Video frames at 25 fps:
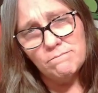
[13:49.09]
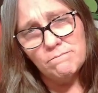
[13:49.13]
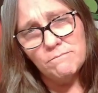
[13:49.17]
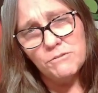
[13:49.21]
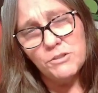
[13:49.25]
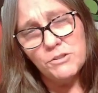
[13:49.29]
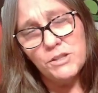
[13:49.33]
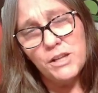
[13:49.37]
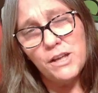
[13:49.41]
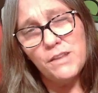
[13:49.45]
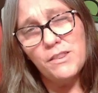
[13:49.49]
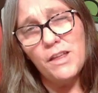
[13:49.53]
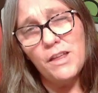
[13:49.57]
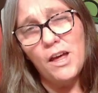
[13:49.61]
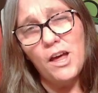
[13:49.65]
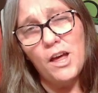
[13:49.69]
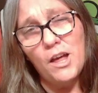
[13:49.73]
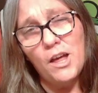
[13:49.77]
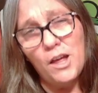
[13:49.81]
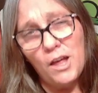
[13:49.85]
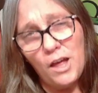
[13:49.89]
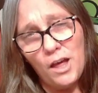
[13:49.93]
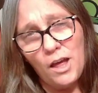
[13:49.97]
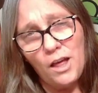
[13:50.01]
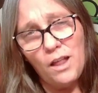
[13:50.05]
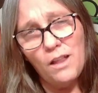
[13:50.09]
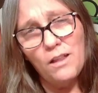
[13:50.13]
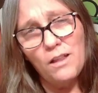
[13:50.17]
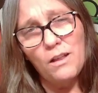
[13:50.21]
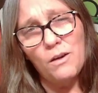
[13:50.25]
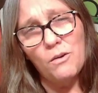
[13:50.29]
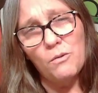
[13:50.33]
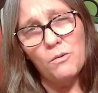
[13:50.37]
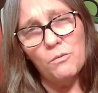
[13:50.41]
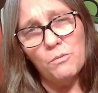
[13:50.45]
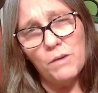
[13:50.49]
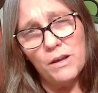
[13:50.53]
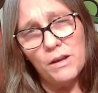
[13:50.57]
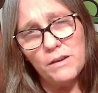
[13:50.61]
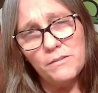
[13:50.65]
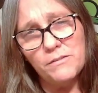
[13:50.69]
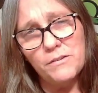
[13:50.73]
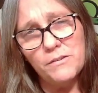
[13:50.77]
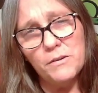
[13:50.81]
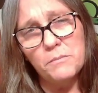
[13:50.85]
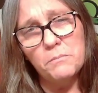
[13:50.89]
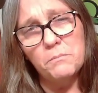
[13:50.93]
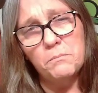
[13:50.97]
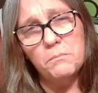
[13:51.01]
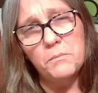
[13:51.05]
Stay the hell away
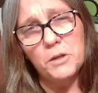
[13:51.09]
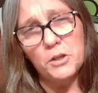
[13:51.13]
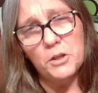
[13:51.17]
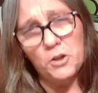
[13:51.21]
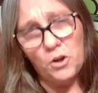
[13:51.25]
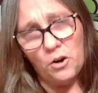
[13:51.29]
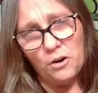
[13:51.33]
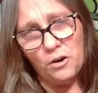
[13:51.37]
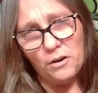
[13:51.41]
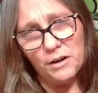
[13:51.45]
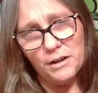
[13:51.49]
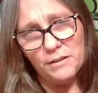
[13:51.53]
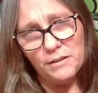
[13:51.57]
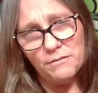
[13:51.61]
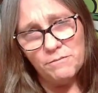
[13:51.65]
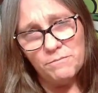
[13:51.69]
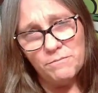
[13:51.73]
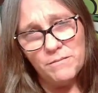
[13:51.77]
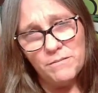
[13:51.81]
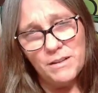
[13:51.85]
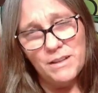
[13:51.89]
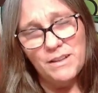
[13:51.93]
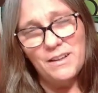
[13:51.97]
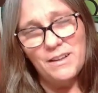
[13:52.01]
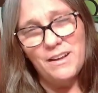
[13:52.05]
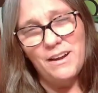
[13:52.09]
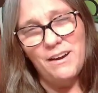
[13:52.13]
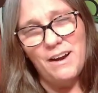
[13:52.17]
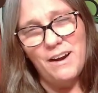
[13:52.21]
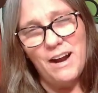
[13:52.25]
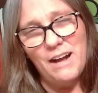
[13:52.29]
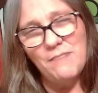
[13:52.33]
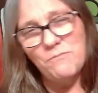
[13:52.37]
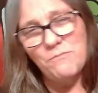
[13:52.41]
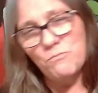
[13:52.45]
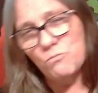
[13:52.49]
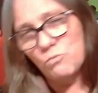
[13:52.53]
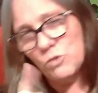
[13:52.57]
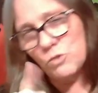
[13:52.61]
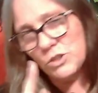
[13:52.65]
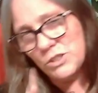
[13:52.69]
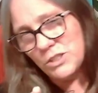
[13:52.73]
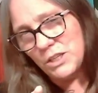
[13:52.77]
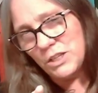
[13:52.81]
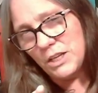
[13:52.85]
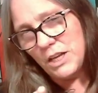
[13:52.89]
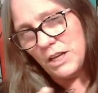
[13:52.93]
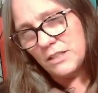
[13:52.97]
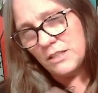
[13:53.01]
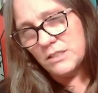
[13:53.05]
from Mecari. All right, and we'll
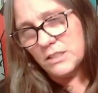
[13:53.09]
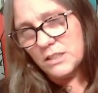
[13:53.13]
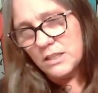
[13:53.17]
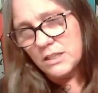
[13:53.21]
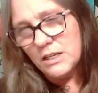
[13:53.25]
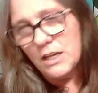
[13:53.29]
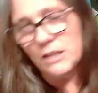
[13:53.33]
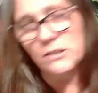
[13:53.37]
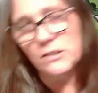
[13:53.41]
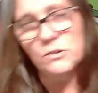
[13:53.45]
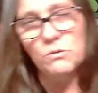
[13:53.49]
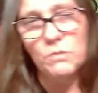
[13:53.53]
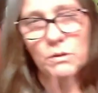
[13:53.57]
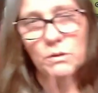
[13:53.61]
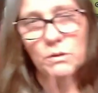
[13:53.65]
see you guys in the next one.